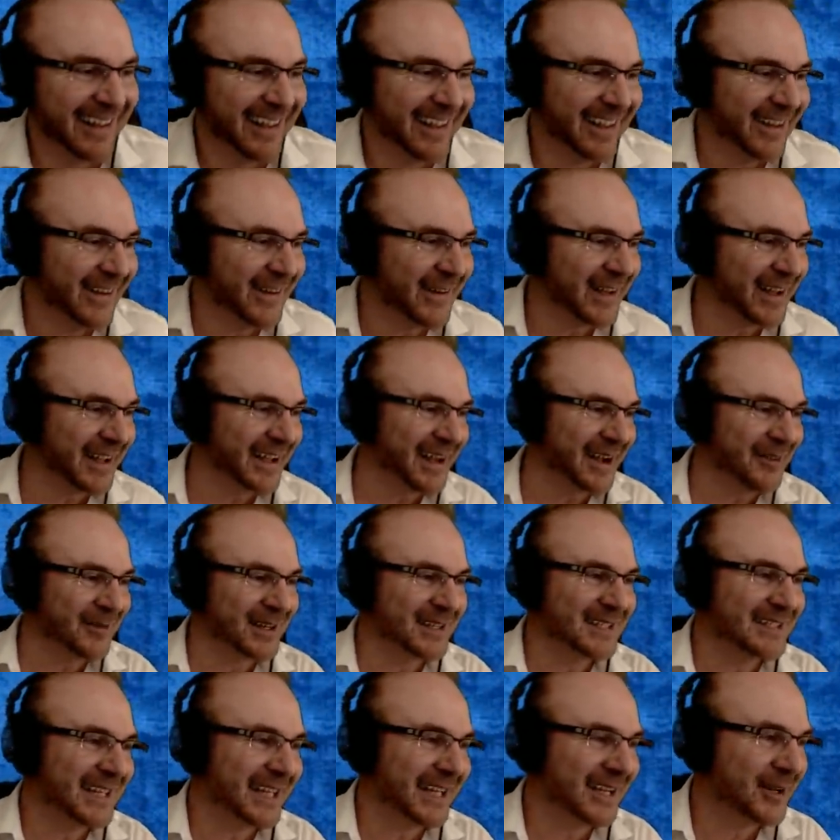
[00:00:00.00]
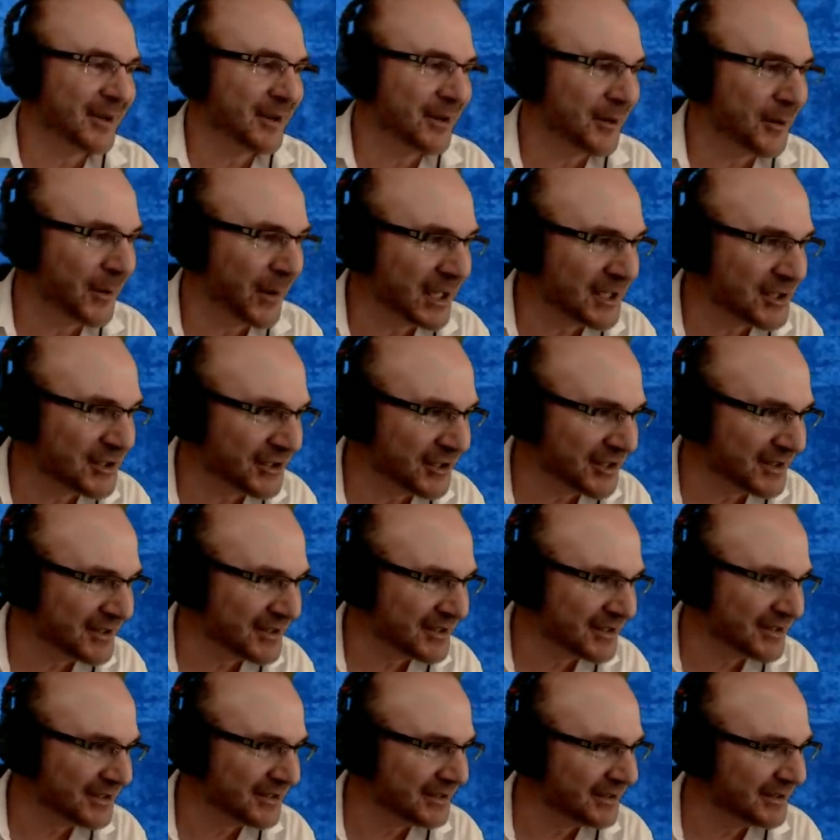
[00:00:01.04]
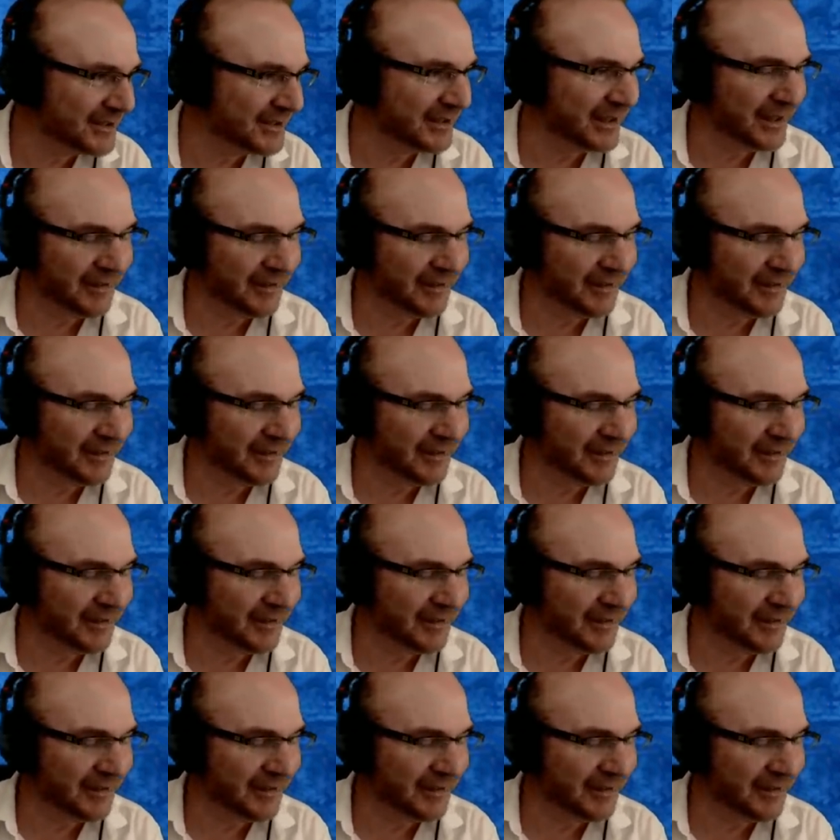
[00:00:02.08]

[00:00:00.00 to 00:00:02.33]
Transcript: Okay, I'm going to take questions if